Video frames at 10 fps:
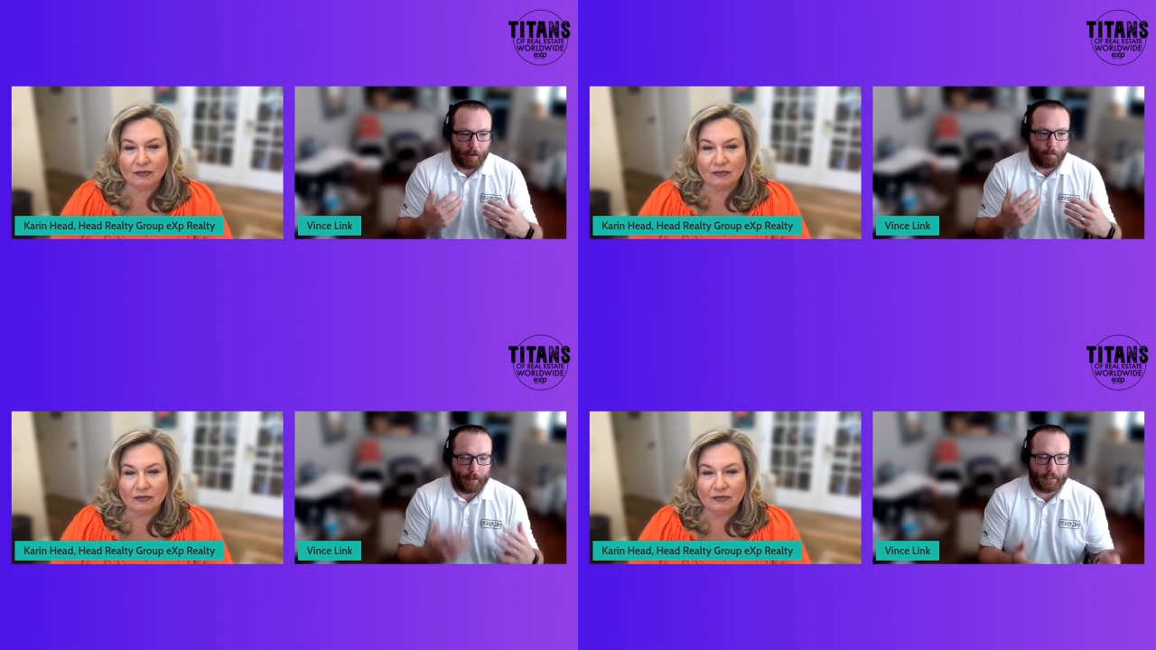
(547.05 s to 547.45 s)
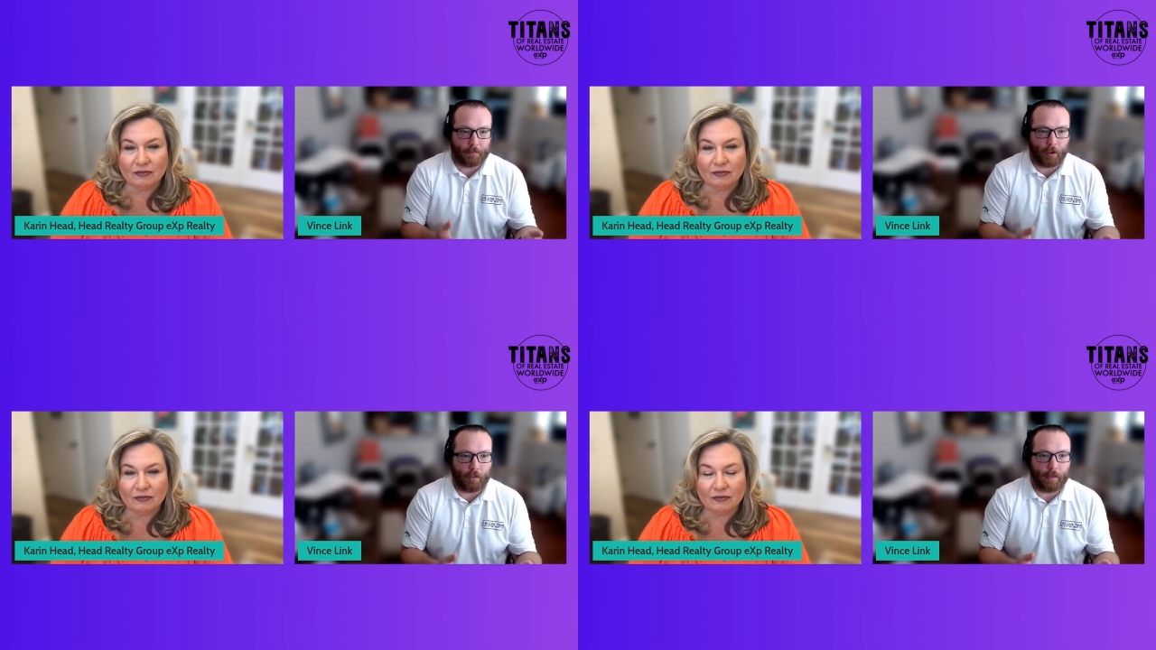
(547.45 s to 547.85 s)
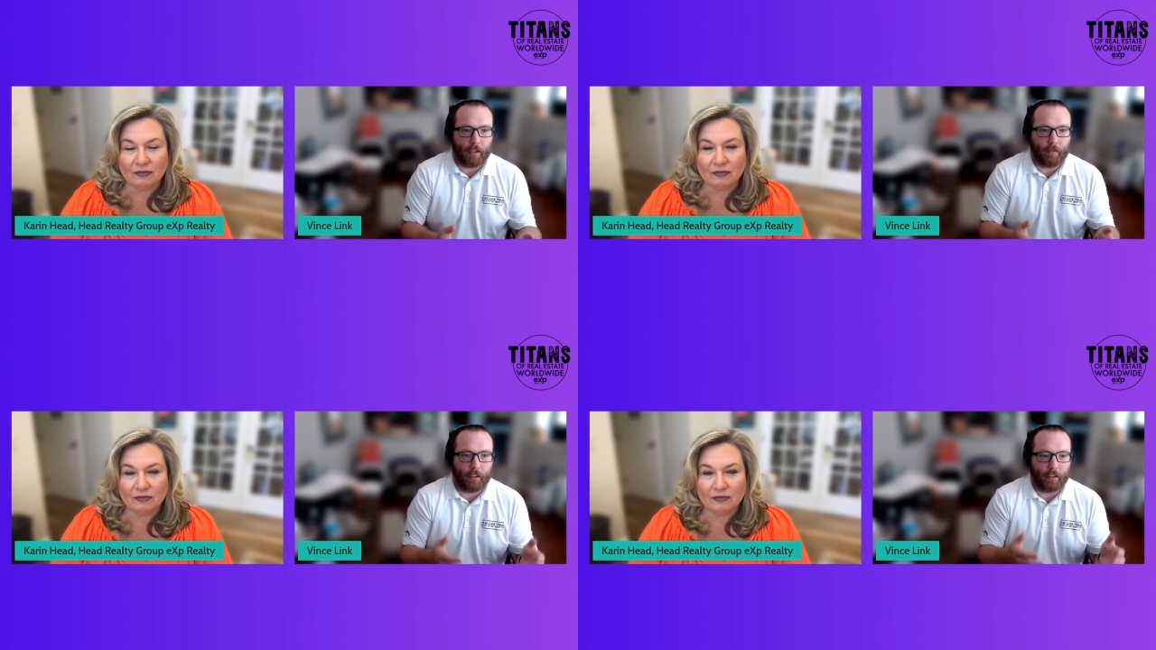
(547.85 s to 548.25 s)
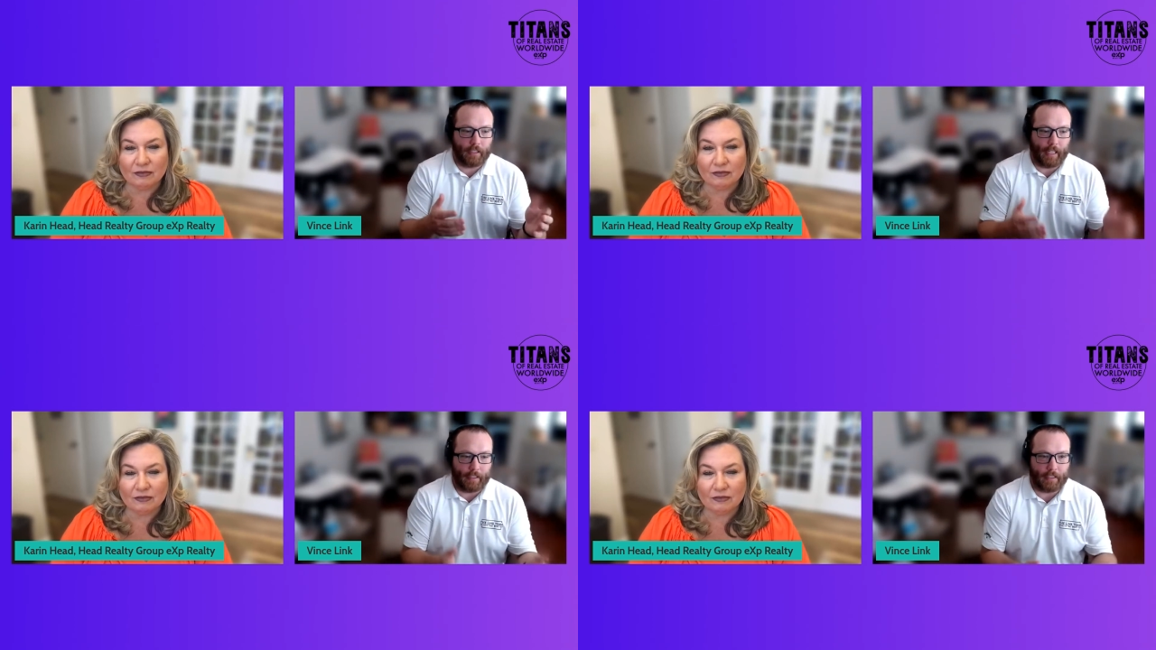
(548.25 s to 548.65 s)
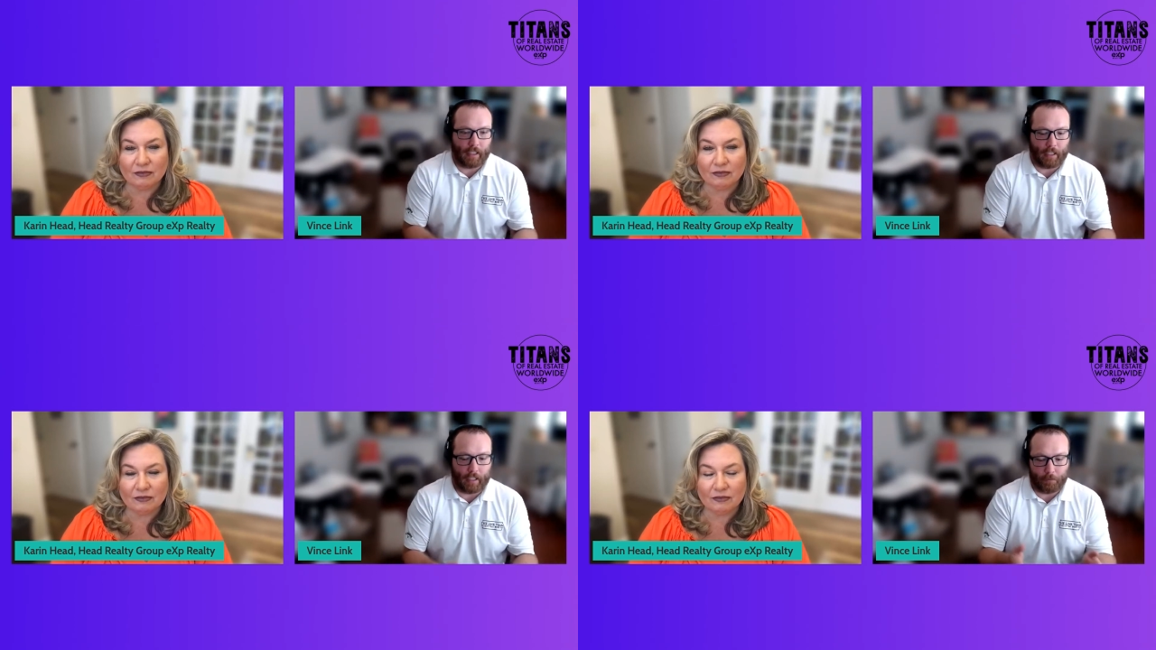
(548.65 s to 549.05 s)
Speaker 1: Be smart about it. Take the
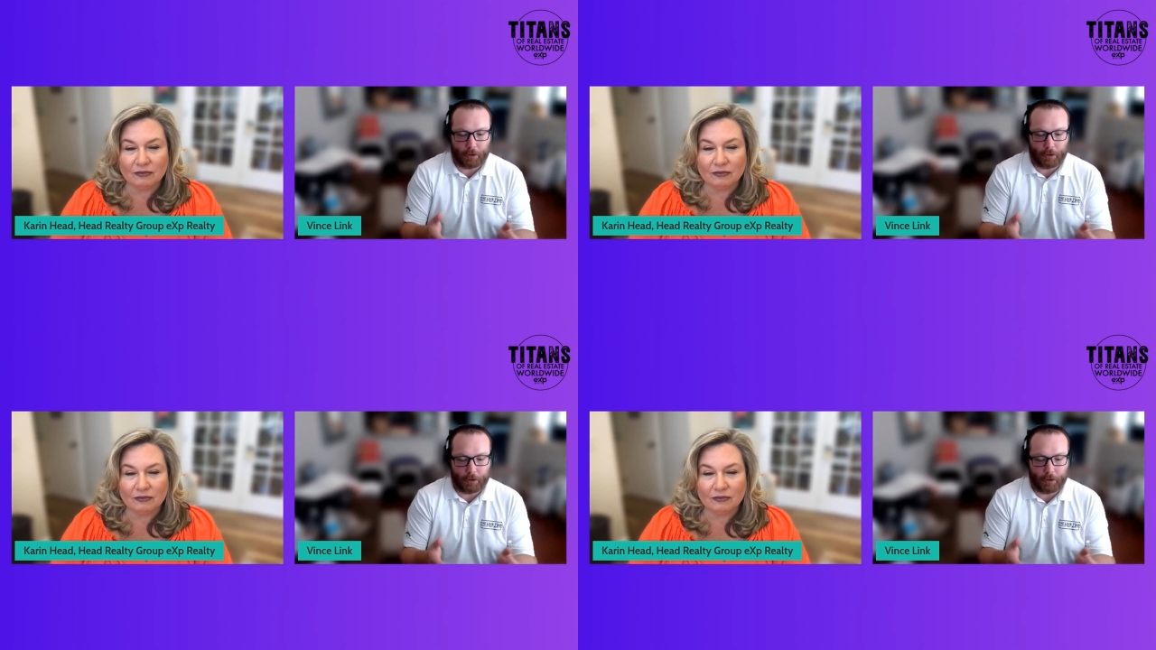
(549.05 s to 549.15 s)
time,